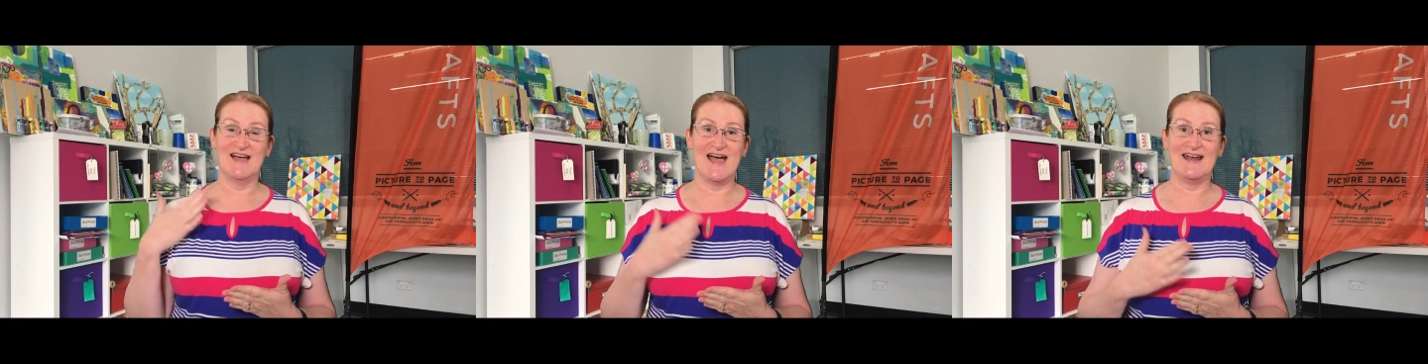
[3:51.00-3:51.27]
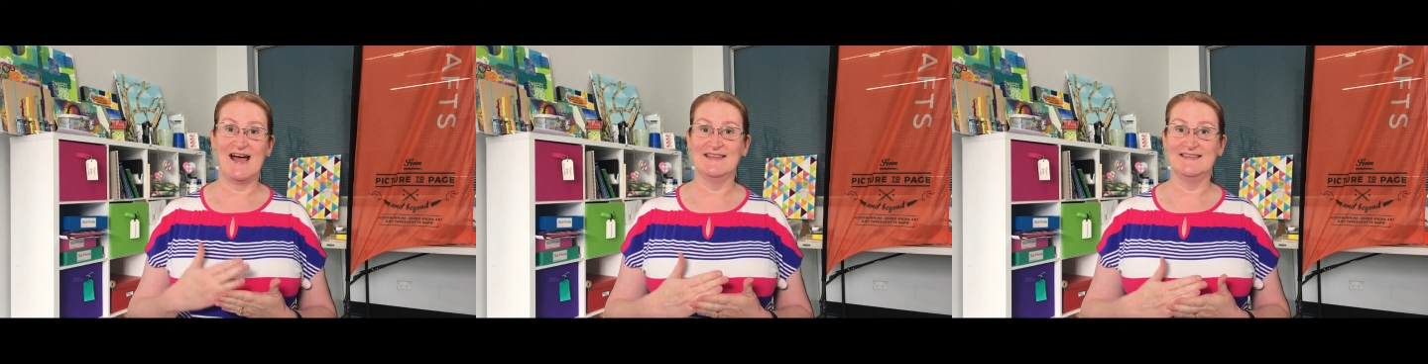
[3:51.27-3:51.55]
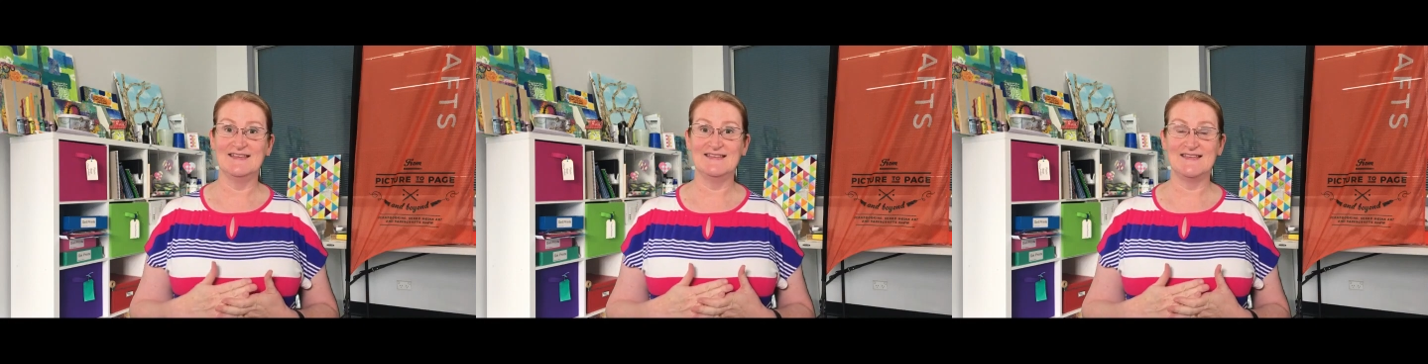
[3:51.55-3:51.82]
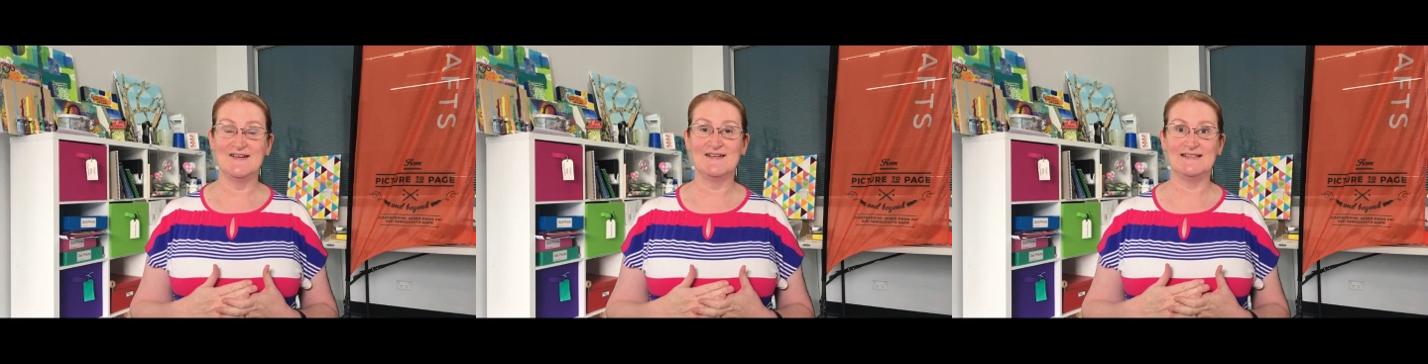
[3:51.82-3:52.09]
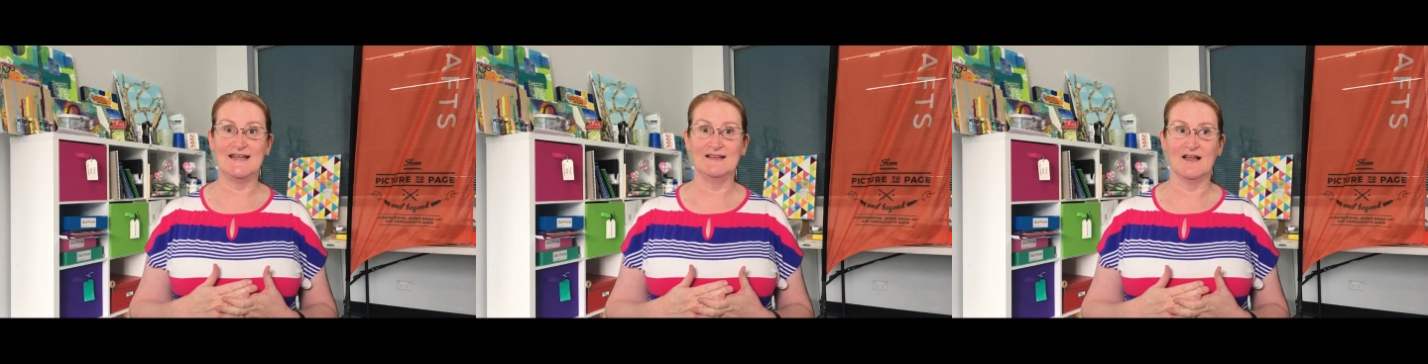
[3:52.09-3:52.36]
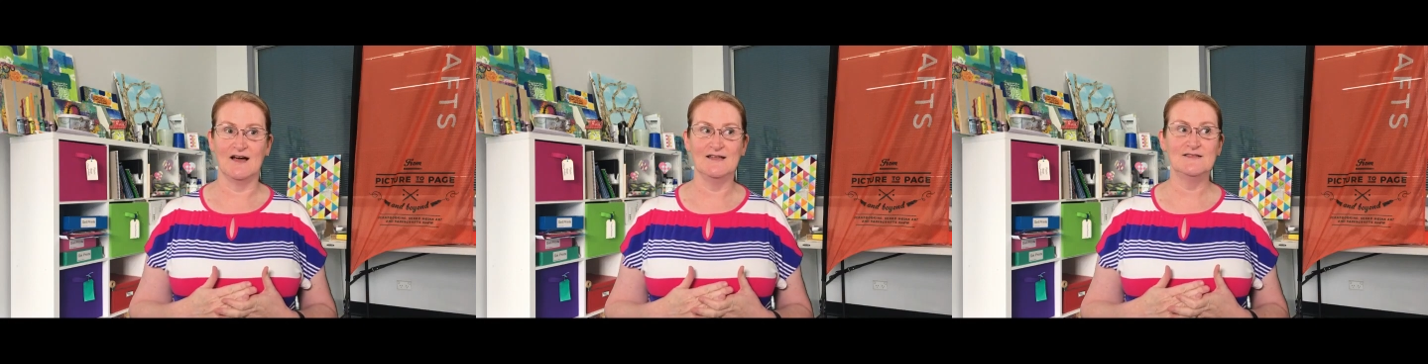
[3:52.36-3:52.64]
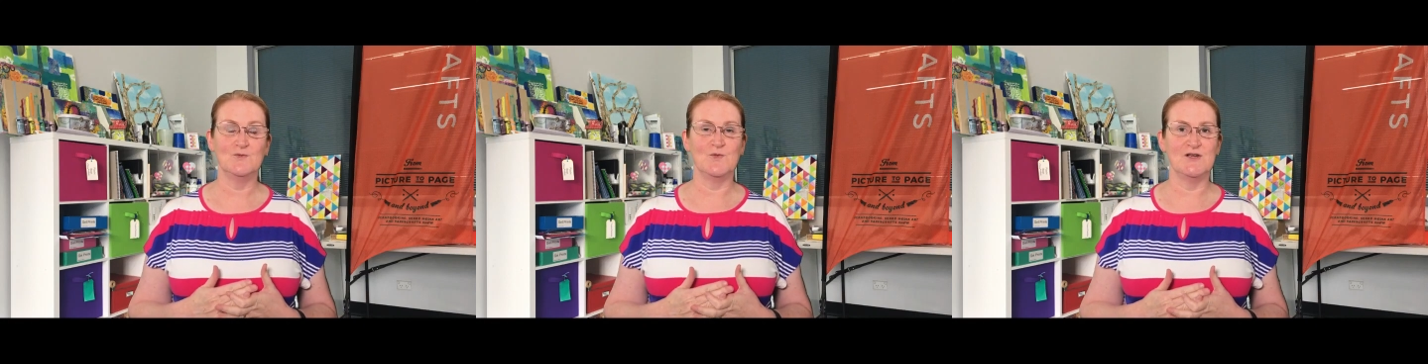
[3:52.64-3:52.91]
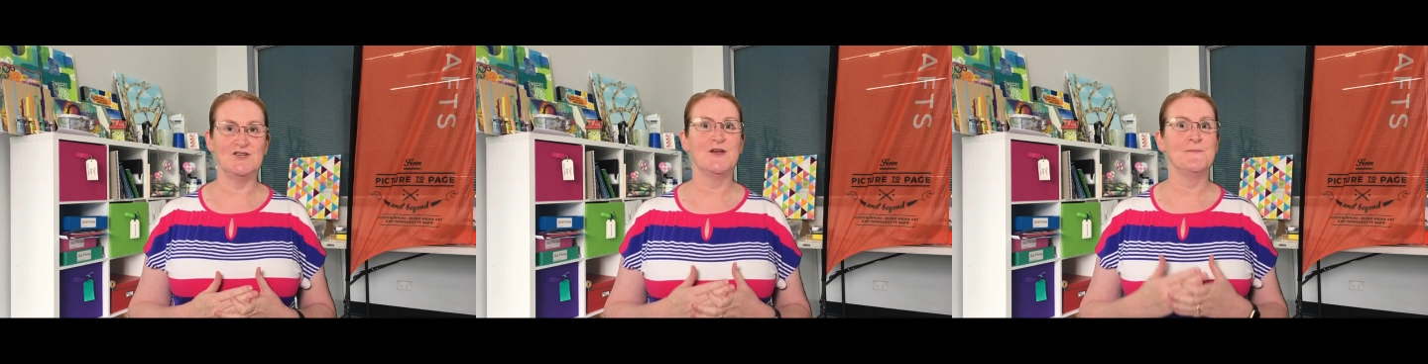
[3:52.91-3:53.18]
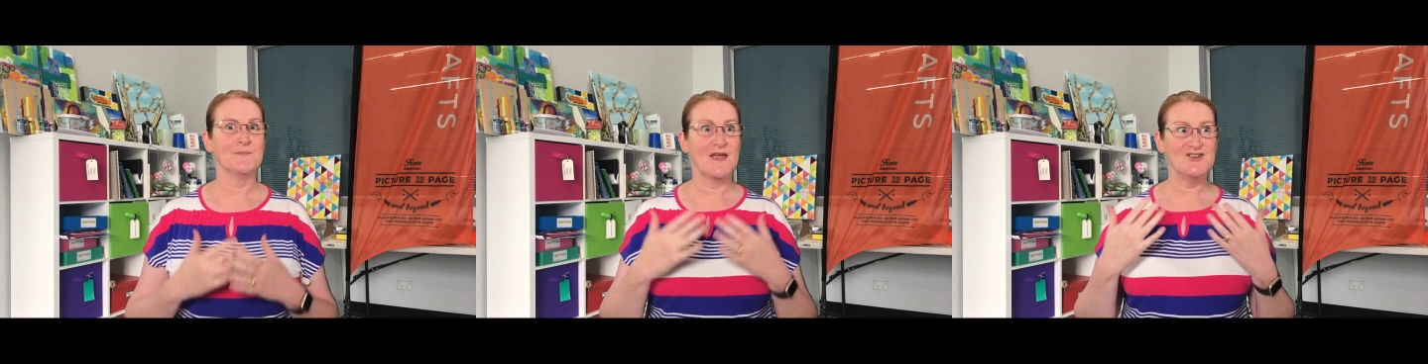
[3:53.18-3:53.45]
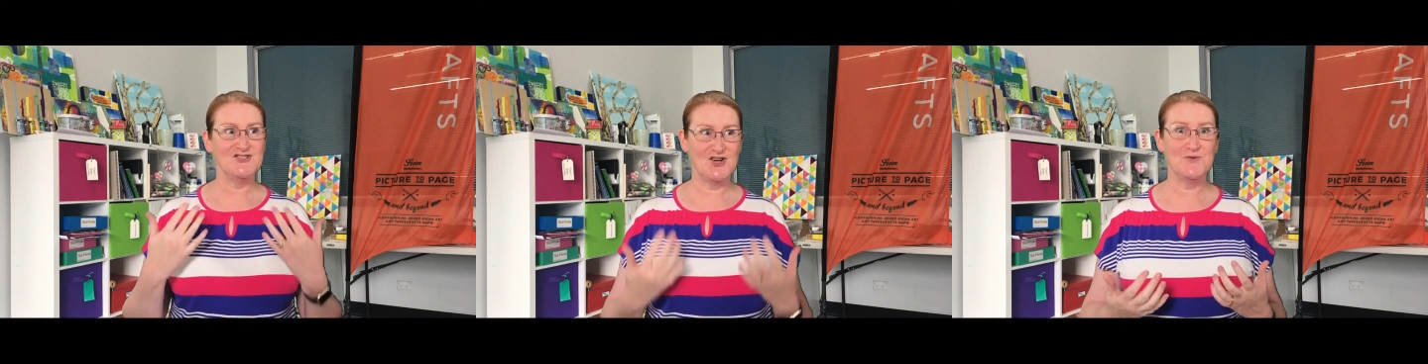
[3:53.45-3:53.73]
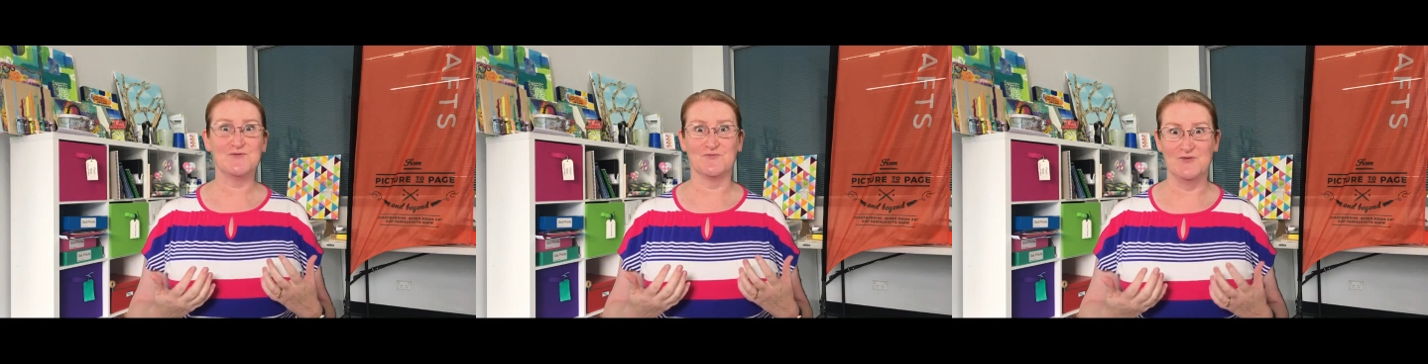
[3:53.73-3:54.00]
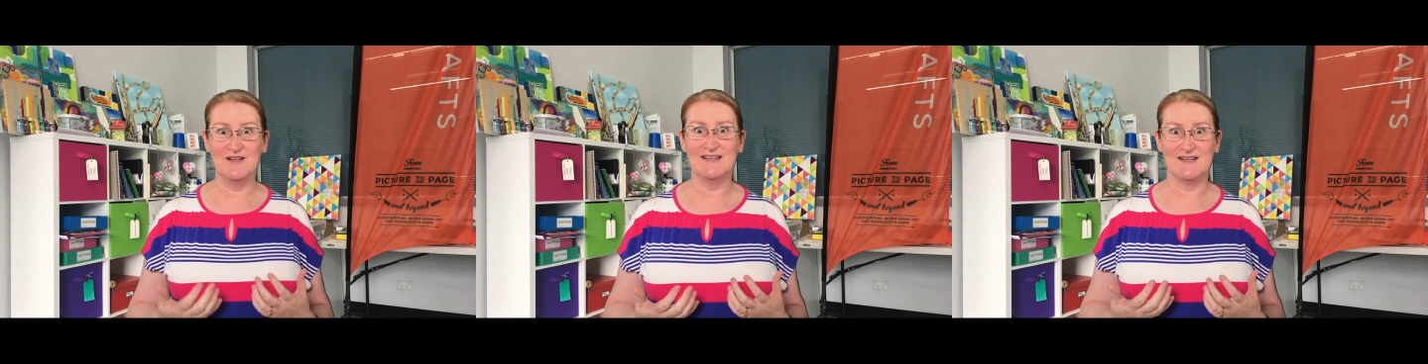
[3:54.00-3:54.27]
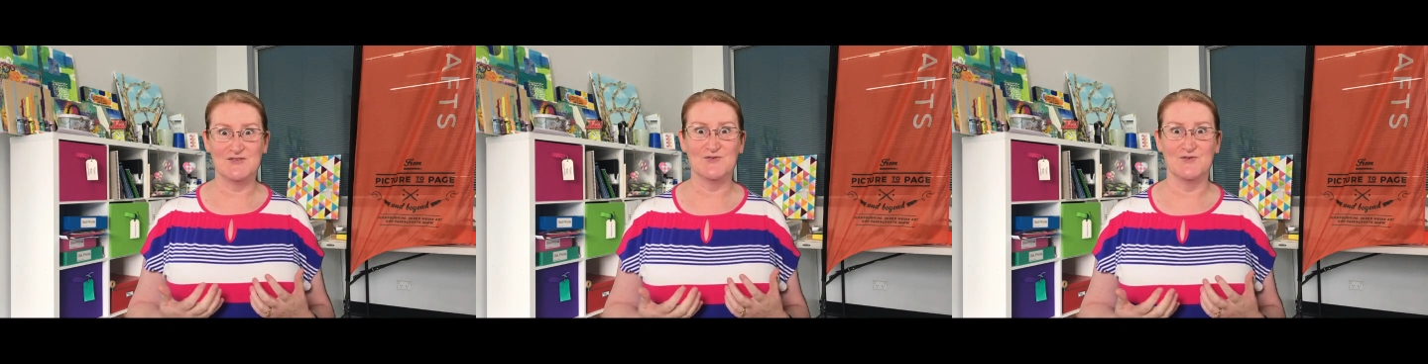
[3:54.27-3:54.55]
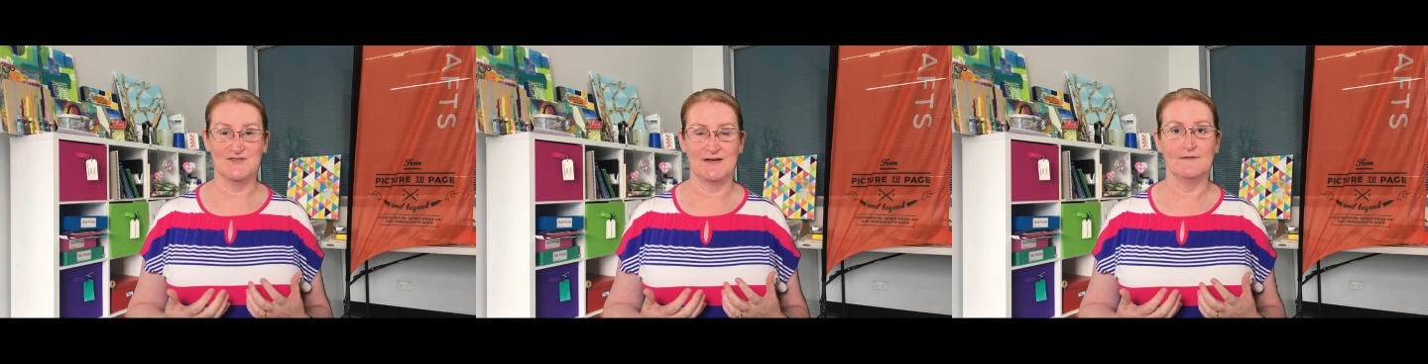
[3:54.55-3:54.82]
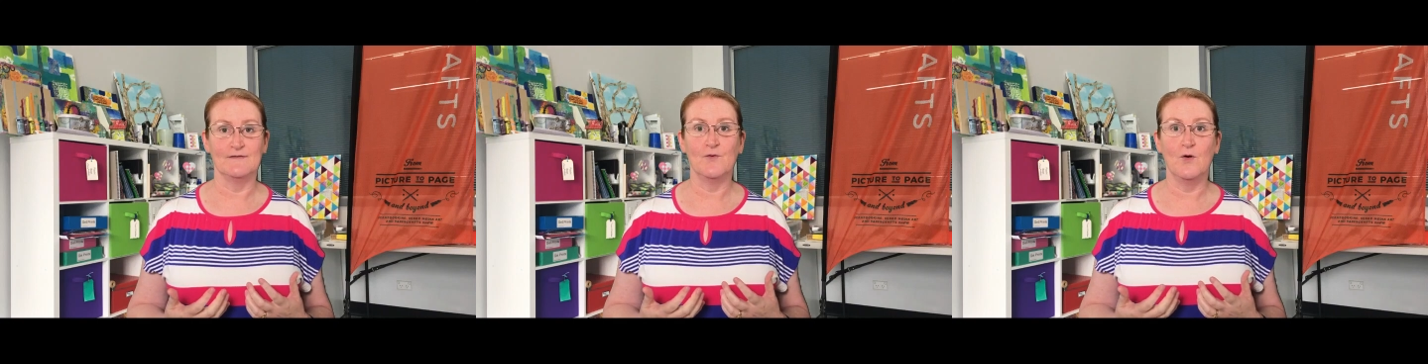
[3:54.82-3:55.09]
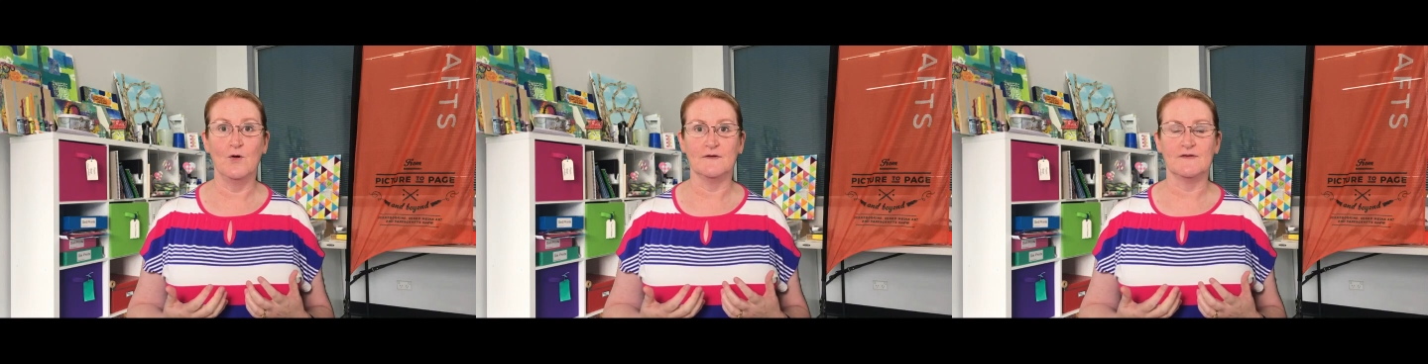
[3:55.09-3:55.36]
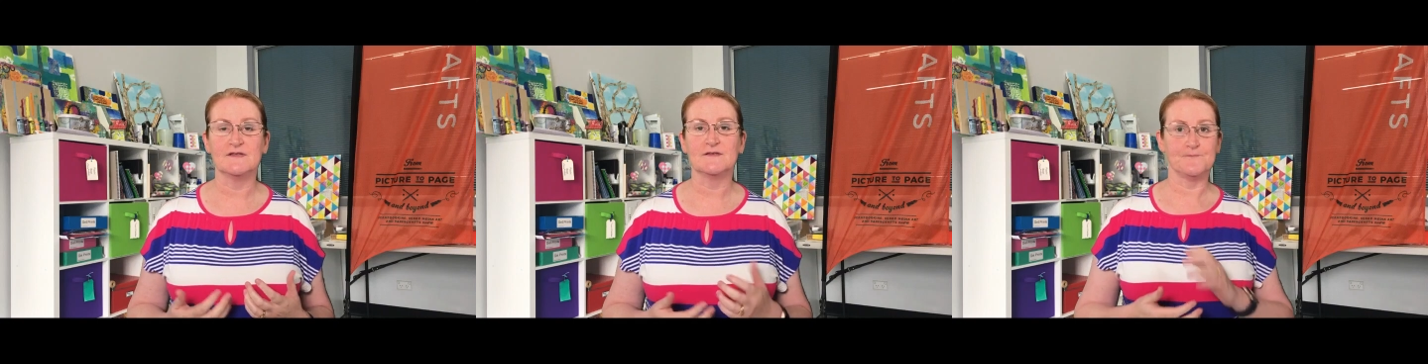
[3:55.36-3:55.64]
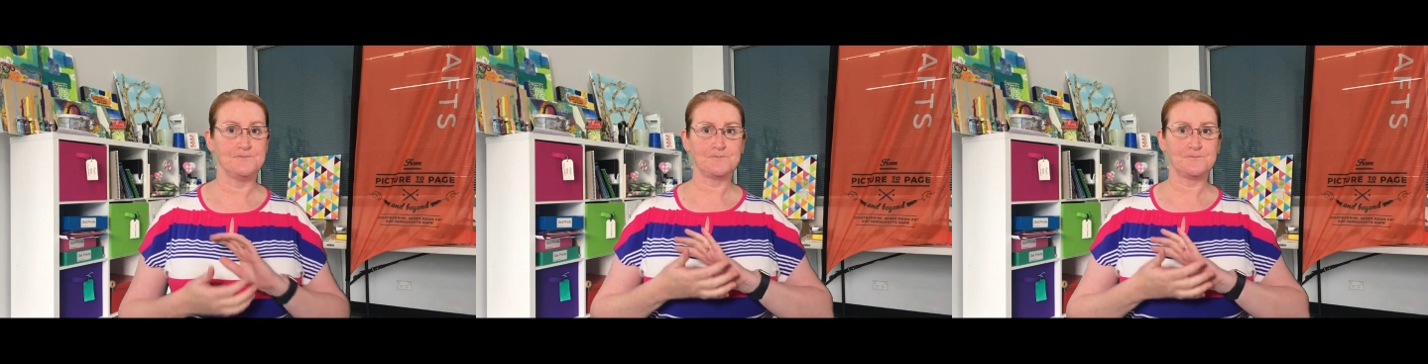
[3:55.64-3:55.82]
and unnecessary deadlines, which a show is really exhausting for all of us.